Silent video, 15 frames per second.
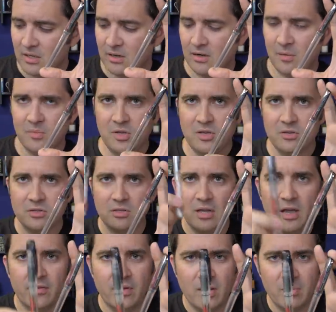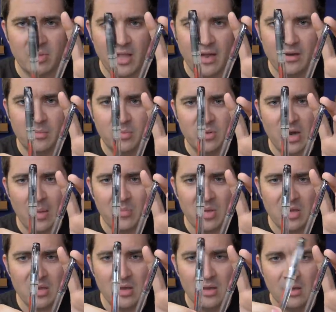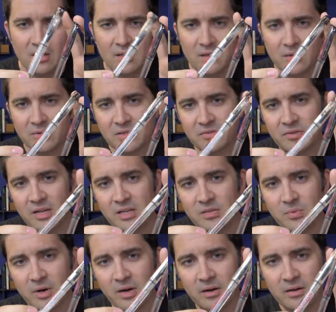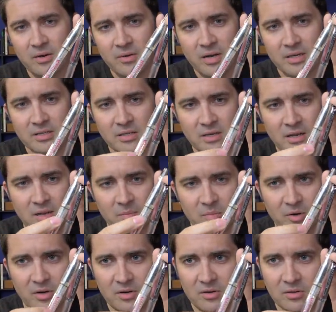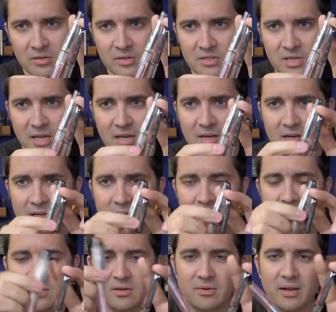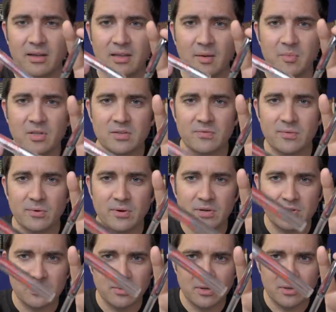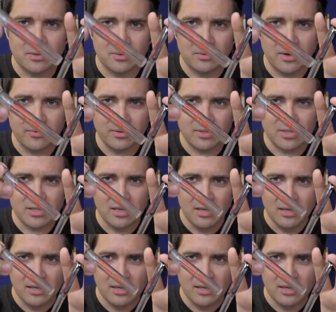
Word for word: Um, he used to have a Platinum Preppy. There was a phase where he would actually imprint Noodler's ink on it, so I kept this for historical reference.